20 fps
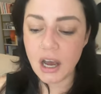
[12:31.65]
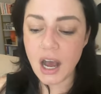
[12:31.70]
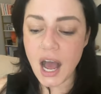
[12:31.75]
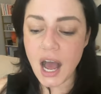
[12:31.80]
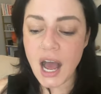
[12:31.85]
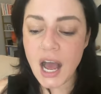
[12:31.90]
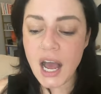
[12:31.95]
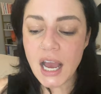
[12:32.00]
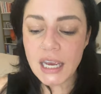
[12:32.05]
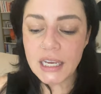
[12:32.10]

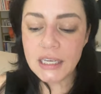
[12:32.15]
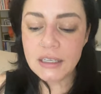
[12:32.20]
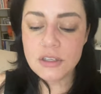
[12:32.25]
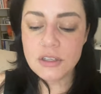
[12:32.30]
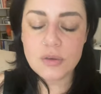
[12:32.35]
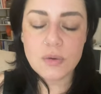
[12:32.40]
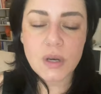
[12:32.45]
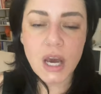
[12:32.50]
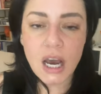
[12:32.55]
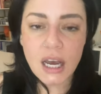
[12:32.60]
I
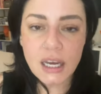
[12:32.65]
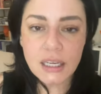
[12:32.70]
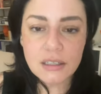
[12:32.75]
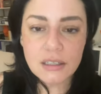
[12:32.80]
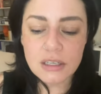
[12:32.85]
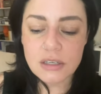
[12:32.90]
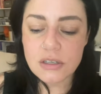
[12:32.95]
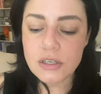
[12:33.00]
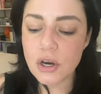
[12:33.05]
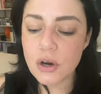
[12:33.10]
do not
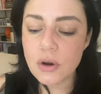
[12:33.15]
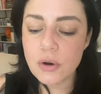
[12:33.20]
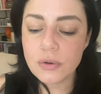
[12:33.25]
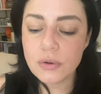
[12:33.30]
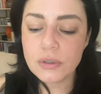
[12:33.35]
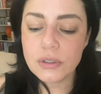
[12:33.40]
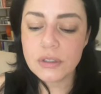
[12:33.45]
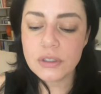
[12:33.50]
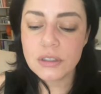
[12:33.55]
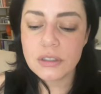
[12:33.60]

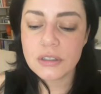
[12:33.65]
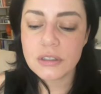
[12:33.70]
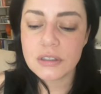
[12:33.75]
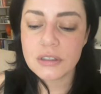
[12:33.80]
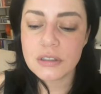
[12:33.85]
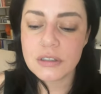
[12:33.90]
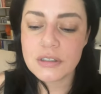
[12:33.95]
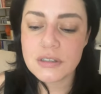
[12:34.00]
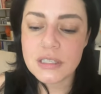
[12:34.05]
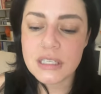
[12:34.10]
condone
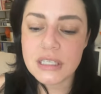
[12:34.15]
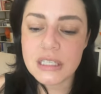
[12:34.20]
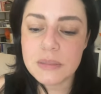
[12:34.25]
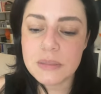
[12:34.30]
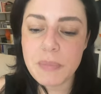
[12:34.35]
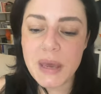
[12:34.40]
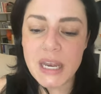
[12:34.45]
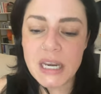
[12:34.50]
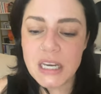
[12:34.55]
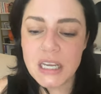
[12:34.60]

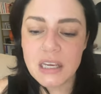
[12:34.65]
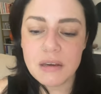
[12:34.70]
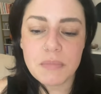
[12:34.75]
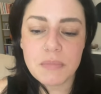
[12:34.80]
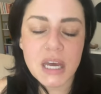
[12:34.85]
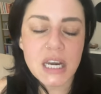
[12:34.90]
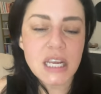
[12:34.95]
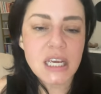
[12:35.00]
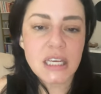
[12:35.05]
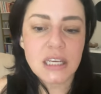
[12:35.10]
spending
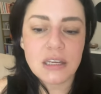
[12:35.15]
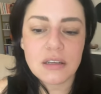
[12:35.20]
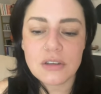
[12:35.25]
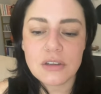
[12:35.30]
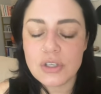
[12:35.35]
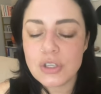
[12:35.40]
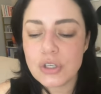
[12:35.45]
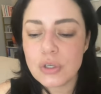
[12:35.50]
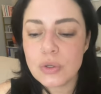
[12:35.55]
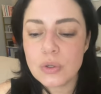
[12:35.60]
money
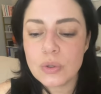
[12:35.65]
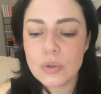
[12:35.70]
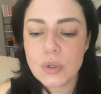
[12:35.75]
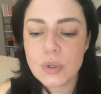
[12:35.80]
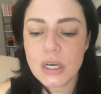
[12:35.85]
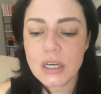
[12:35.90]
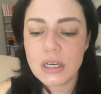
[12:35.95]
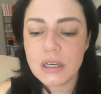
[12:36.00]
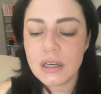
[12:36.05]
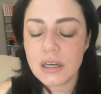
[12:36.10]
to
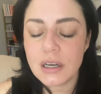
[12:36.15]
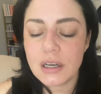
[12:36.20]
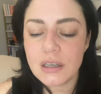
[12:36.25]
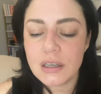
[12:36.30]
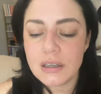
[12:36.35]
uh,